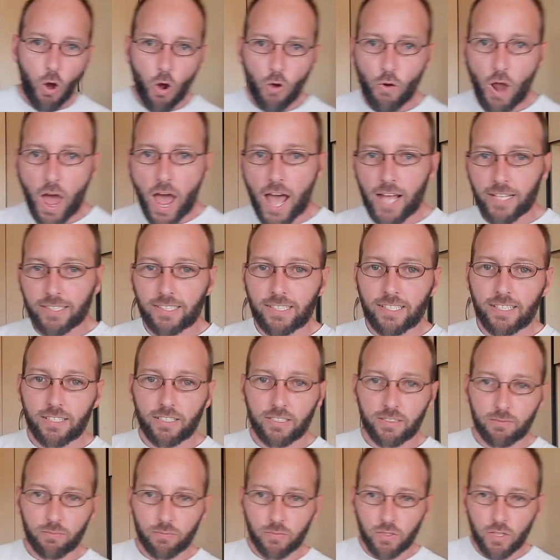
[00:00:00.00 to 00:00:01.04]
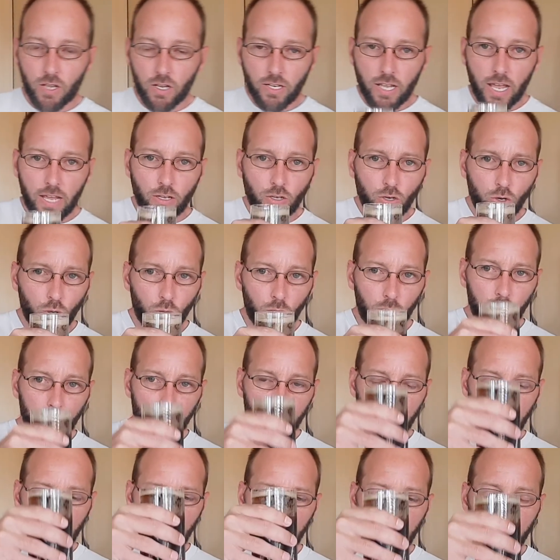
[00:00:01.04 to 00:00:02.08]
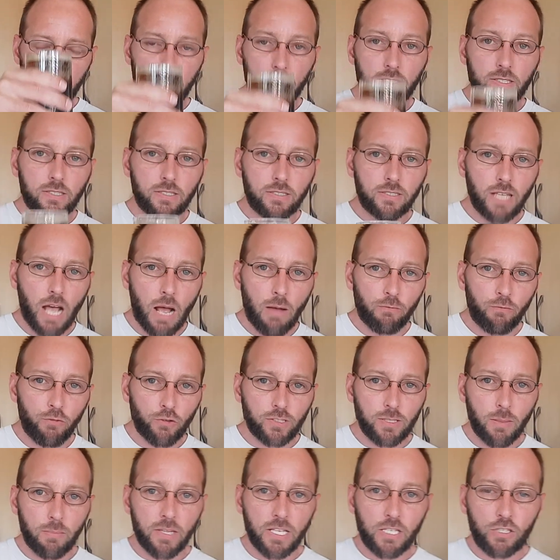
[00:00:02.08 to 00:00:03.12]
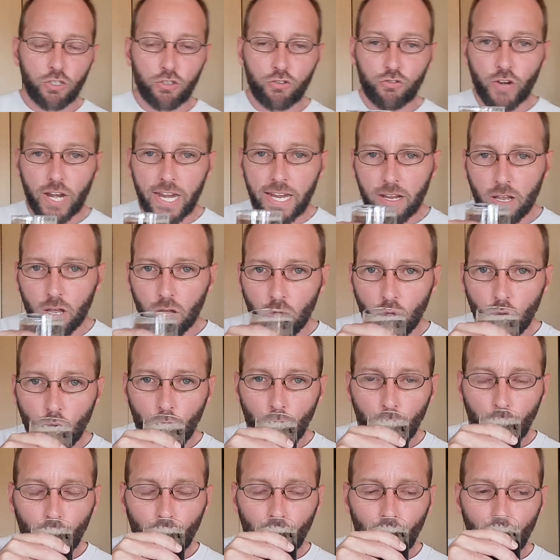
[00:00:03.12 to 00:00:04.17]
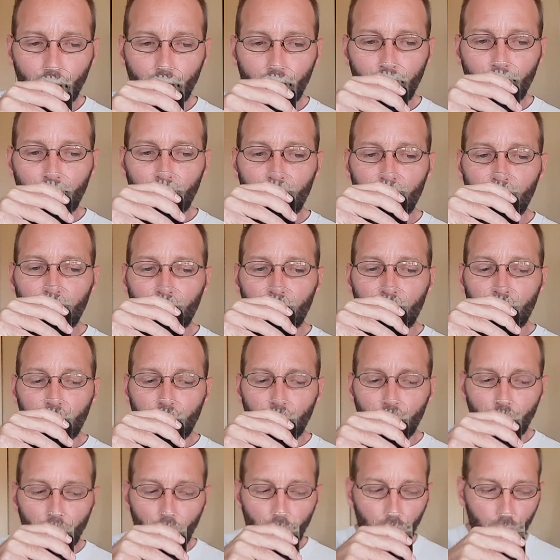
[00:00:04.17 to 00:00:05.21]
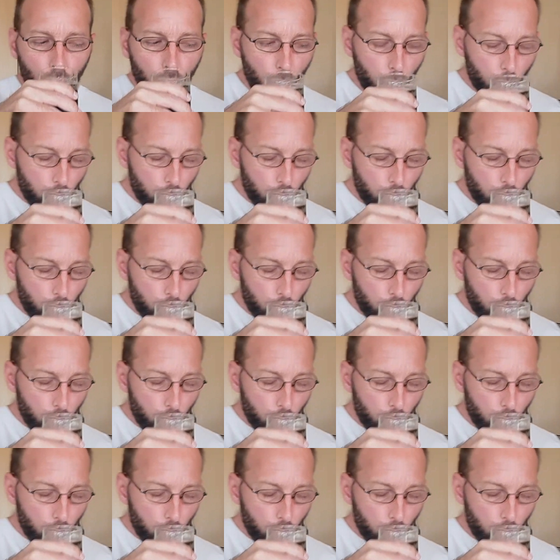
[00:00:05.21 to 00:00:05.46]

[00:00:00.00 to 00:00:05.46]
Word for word: All right. Okay, cool. Um, it's time for something to drink. Mm.